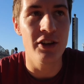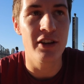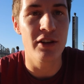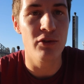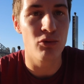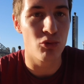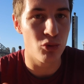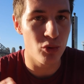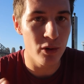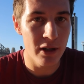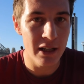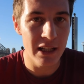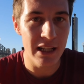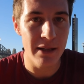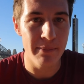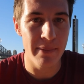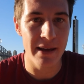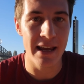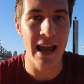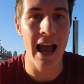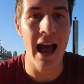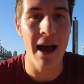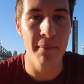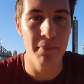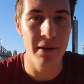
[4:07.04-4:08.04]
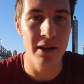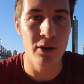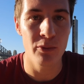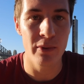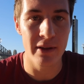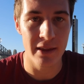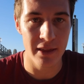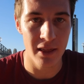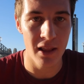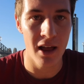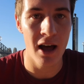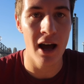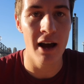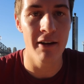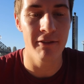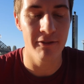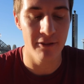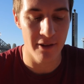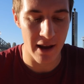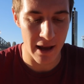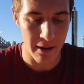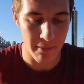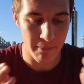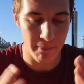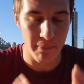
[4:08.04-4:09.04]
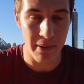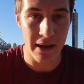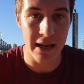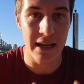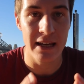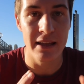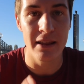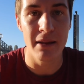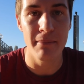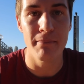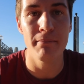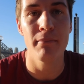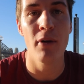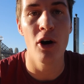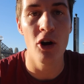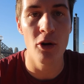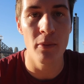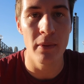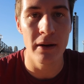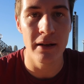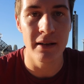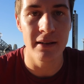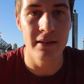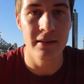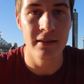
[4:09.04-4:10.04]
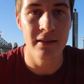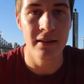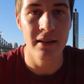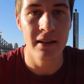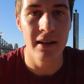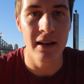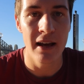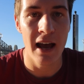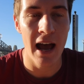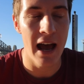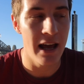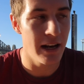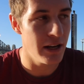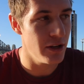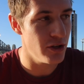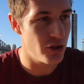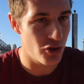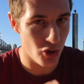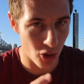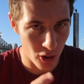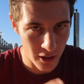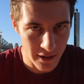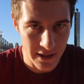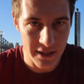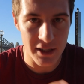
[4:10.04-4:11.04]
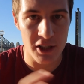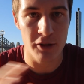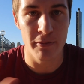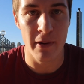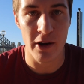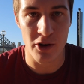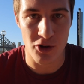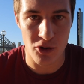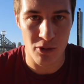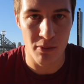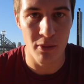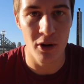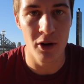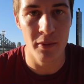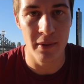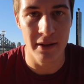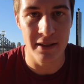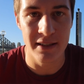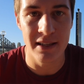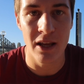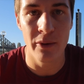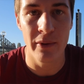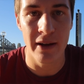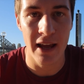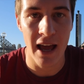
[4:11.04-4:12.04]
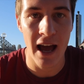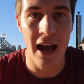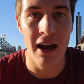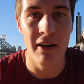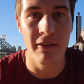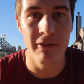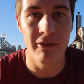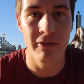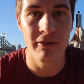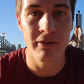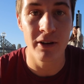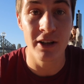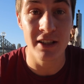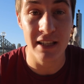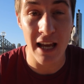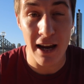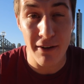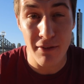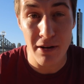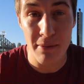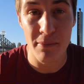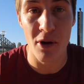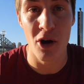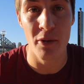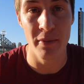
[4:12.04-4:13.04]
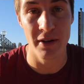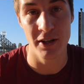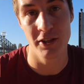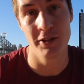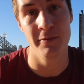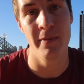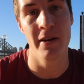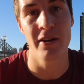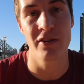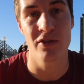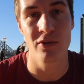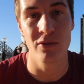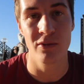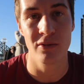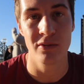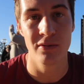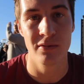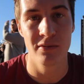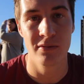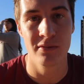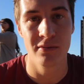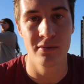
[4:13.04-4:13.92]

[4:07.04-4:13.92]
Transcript: you can really be happy with life and be in the moment and enjoy these special moments that we have. Because every moment is special. If